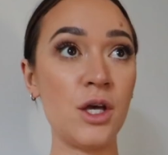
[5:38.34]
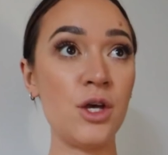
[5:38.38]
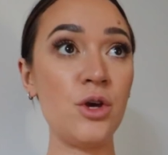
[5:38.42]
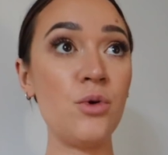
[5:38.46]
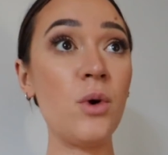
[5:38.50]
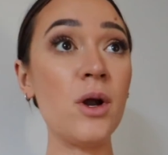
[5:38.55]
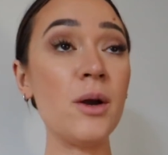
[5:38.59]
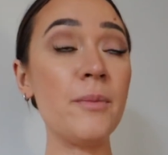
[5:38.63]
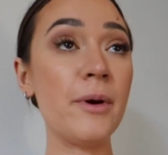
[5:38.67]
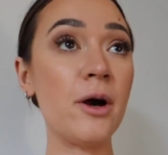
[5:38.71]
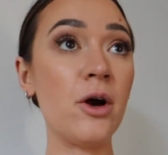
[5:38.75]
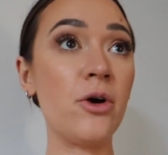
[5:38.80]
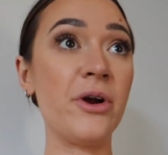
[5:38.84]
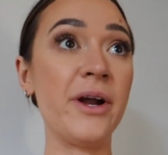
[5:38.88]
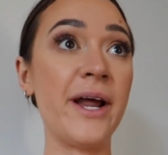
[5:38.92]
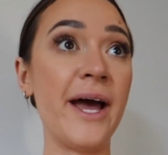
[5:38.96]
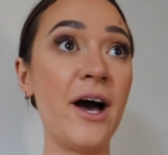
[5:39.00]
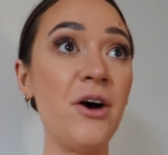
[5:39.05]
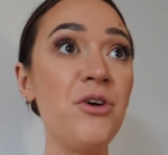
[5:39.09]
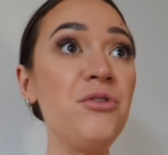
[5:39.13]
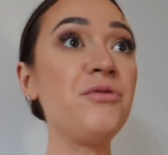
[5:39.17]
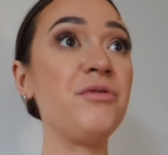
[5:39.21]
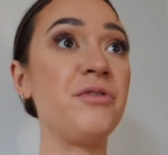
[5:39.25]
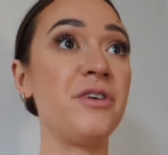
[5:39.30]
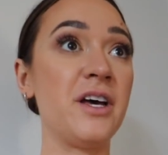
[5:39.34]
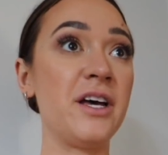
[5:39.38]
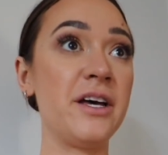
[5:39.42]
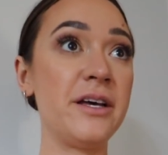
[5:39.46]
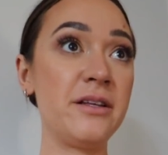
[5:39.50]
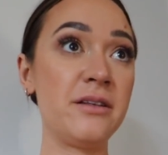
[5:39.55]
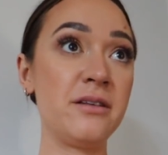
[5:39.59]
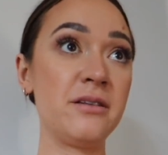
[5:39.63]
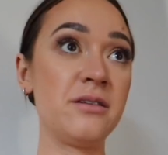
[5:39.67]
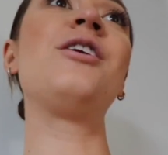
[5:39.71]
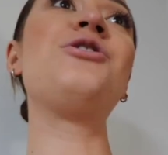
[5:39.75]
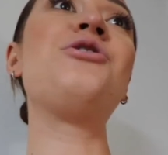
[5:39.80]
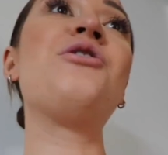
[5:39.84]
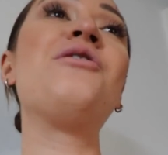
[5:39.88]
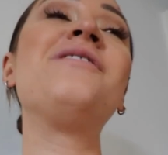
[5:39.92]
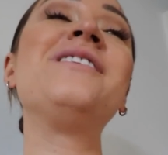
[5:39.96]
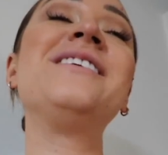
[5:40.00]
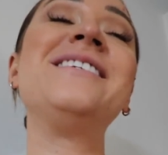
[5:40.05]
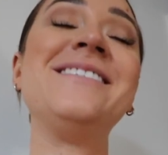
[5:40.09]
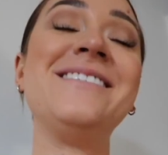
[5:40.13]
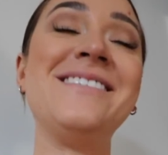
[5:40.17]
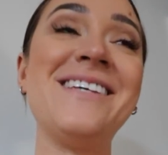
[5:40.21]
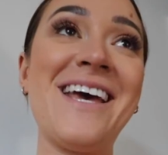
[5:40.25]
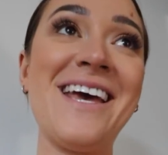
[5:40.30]
you want to borrow an outfit? You have a
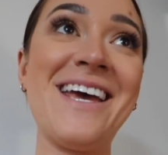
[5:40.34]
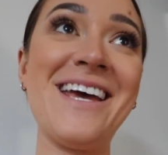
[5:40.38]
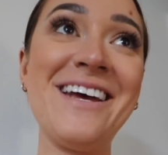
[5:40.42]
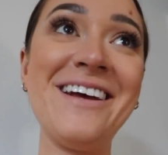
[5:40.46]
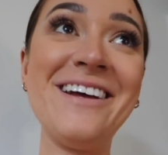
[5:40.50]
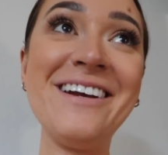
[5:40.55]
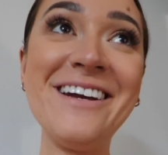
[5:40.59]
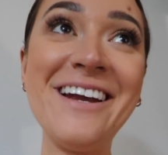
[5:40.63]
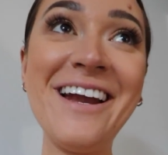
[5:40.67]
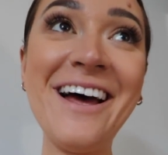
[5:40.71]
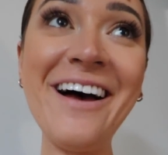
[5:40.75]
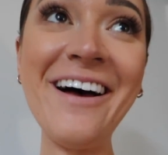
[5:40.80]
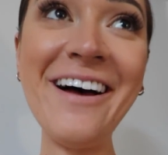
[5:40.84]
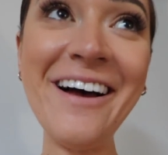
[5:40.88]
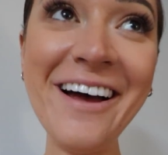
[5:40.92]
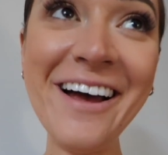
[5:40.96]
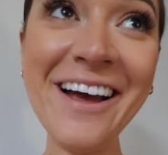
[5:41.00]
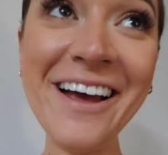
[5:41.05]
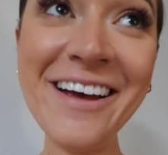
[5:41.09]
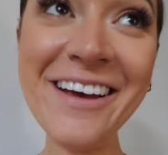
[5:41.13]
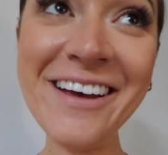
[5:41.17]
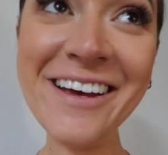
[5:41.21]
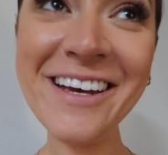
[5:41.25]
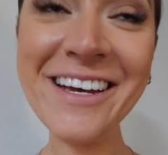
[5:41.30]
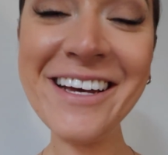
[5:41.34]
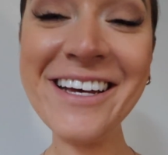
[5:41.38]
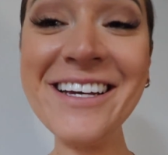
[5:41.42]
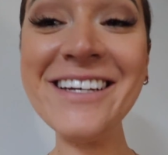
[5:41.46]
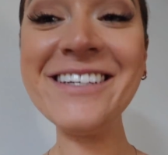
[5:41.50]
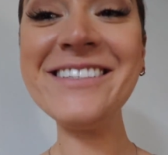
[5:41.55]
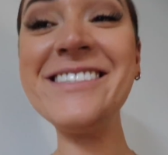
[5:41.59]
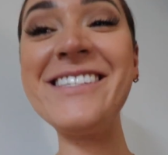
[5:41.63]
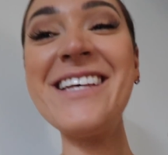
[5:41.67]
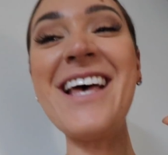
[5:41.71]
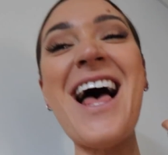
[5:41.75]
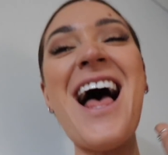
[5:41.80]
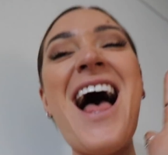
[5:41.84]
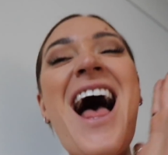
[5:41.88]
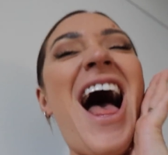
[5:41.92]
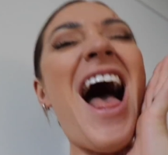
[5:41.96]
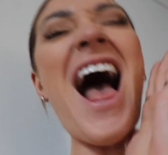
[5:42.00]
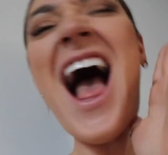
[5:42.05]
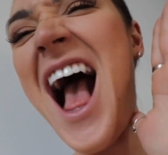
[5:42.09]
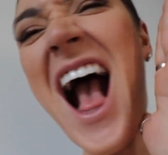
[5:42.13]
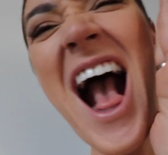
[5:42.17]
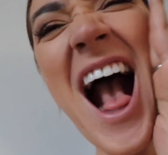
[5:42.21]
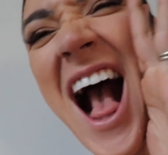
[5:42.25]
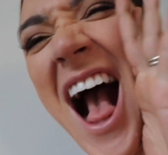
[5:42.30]
date night?
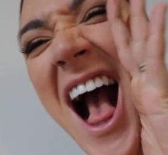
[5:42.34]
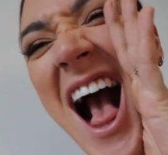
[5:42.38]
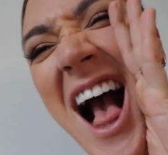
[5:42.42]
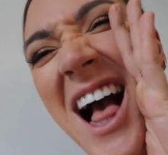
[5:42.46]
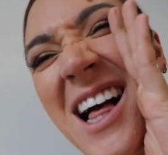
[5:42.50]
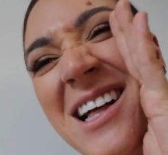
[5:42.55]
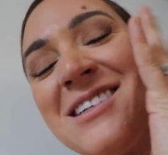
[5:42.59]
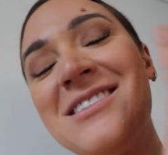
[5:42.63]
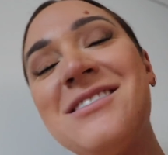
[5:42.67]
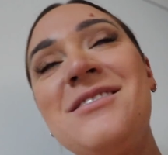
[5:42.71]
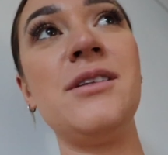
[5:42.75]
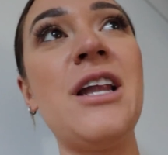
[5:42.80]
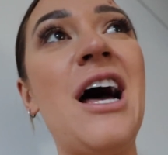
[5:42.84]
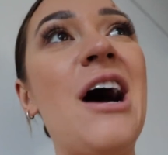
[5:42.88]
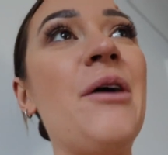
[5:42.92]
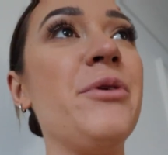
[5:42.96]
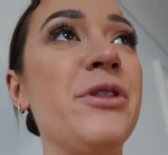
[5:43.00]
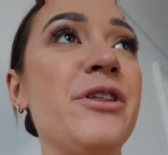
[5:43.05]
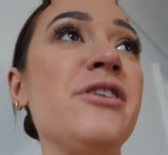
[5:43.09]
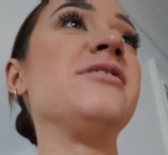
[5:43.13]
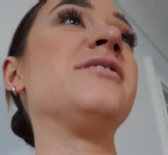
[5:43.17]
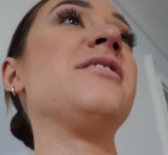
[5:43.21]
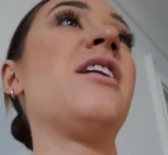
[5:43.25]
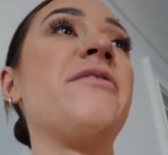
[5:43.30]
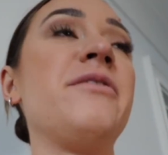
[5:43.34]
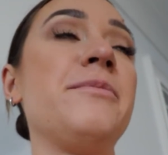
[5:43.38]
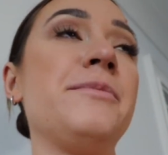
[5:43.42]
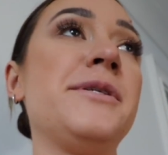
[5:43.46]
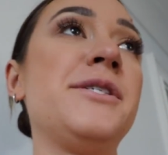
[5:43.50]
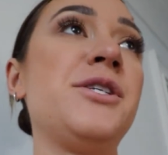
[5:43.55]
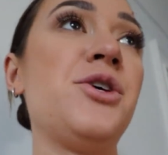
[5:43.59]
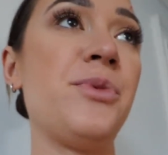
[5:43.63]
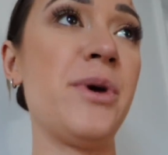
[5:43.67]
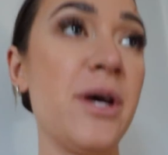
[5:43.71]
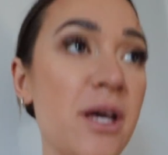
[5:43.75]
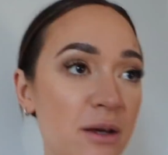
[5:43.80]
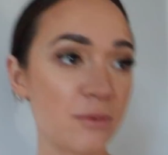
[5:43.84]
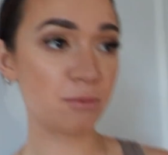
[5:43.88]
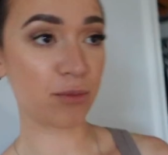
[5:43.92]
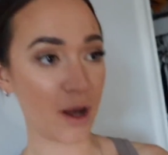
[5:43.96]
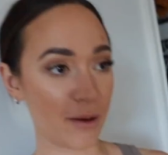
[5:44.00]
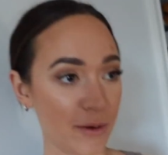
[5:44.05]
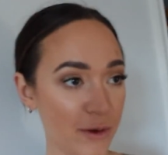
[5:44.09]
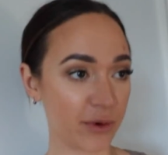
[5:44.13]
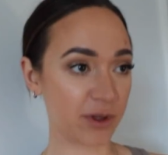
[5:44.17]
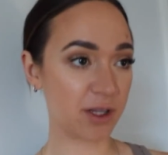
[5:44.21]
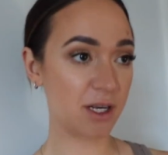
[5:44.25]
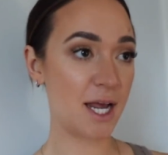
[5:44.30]
Not with yourself, I'm assuming.
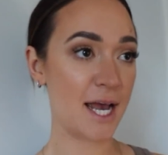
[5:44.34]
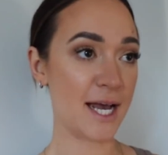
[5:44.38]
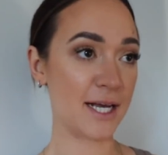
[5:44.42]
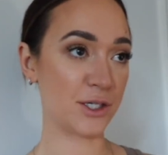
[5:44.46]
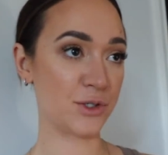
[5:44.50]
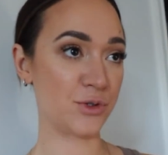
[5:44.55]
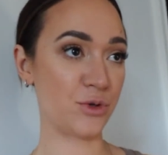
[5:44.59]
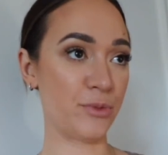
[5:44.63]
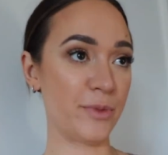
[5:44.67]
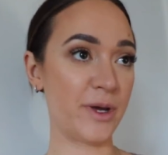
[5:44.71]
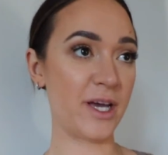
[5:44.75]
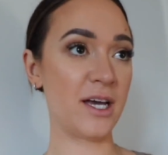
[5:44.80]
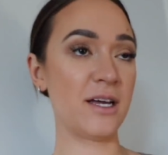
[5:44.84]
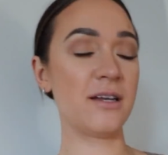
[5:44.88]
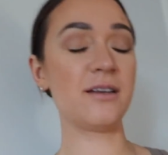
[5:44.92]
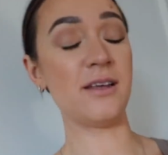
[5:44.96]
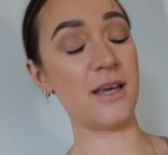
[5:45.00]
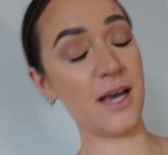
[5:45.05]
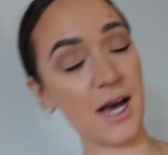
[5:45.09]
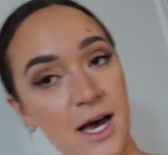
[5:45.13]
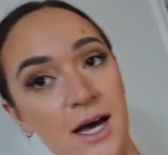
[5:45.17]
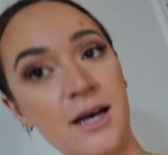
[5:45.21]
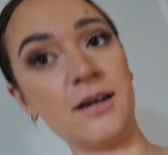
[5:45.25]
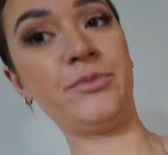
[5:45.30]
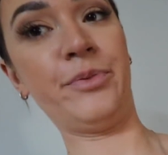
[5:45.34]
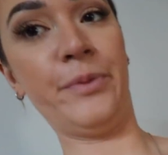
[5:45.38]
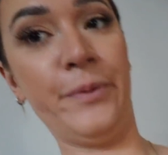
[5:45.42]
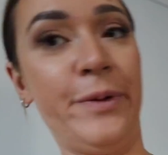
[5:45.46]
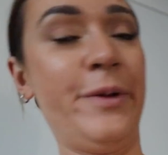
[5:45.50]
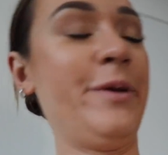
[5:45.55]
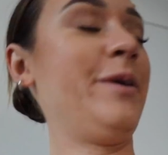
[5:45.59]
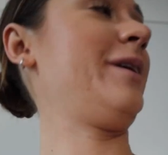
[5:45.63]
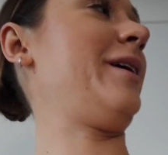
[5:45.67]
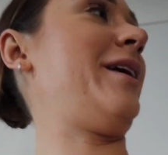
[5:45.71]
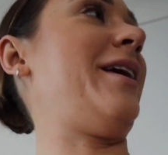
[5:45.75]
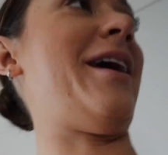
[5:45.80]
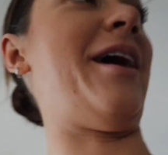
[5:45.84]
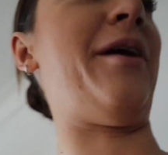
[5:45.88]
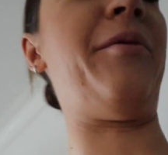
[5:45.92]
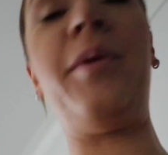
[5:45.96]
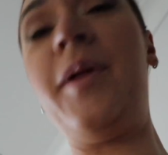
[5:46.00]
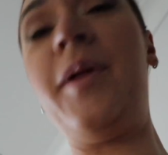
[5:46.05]
Probably with an actual man. Yeah. Can't